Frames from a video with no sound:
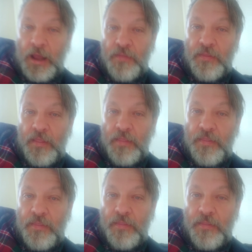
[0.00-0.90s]

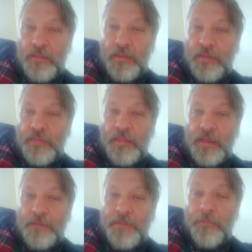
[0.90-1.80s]
And
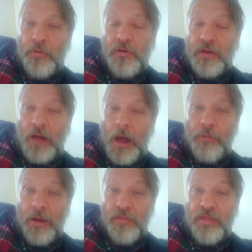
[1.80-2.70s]
people who can
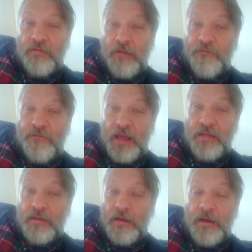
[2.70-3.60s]
operate with a straight
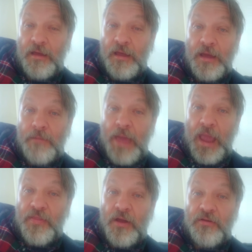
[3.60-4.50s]
face,
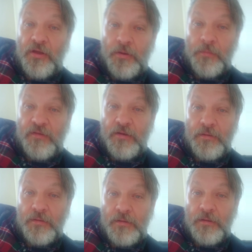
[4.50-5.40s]
man, they're doomed.
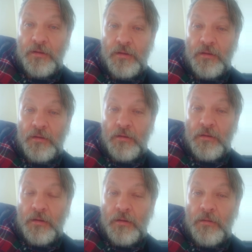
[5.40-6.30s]

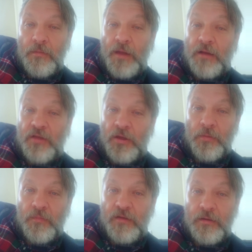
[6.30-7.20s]
They're
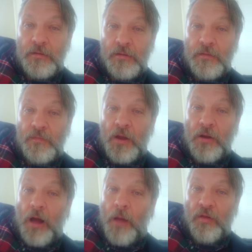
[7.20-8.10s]
doomed.
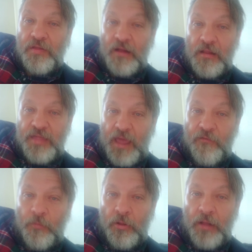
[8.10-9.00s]
They're almost
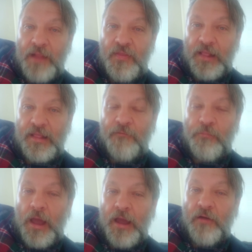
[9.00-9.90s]
unsavable. I think
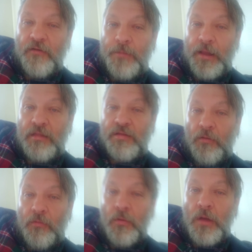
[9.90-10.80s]
they've probably already been
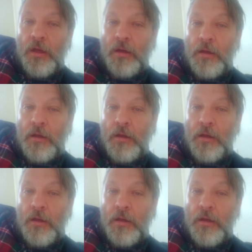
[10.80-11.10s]
so